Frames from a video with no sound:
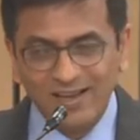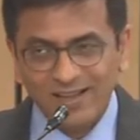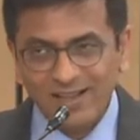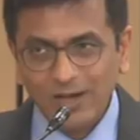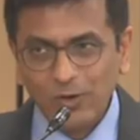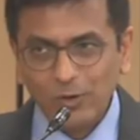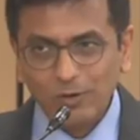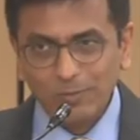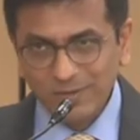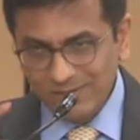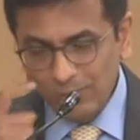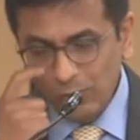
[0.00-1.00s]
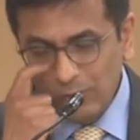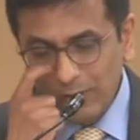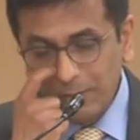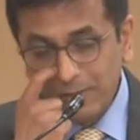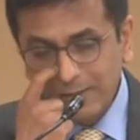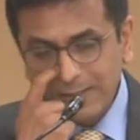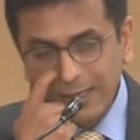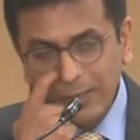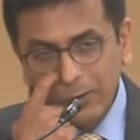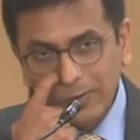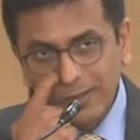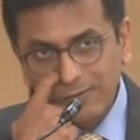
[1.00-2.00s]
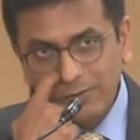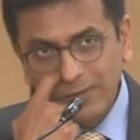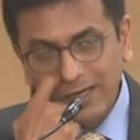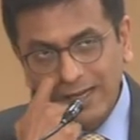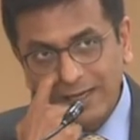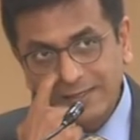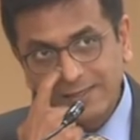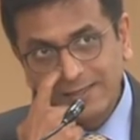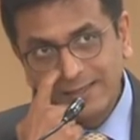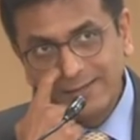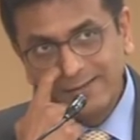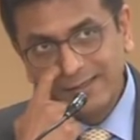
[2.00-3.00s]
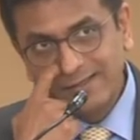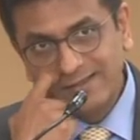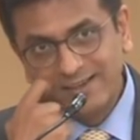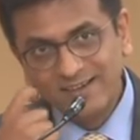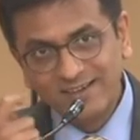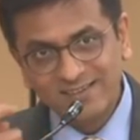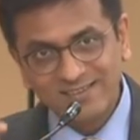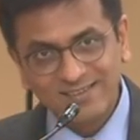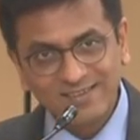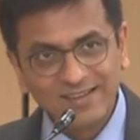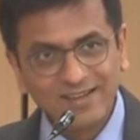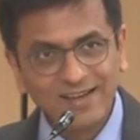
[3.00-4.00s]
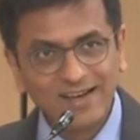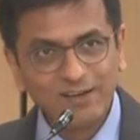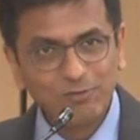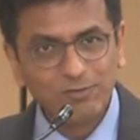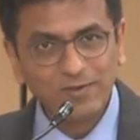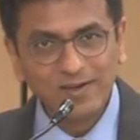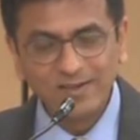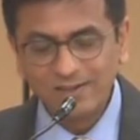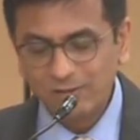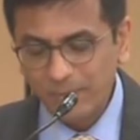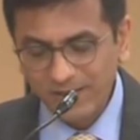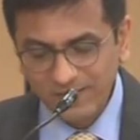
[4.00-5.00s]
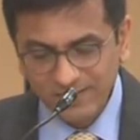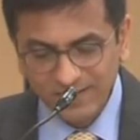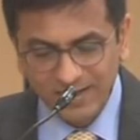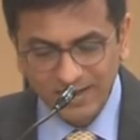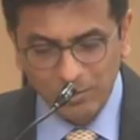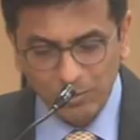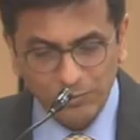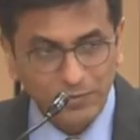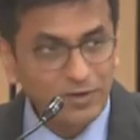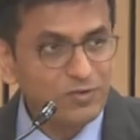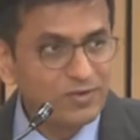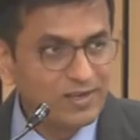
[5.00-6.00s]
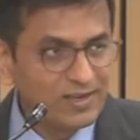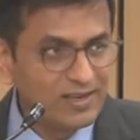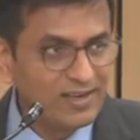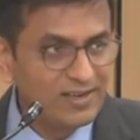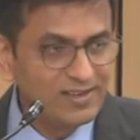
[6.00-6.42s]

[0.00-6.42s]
Now, on a personal note, I must tell you that for the last 36 years that I've uh, spent in the profession,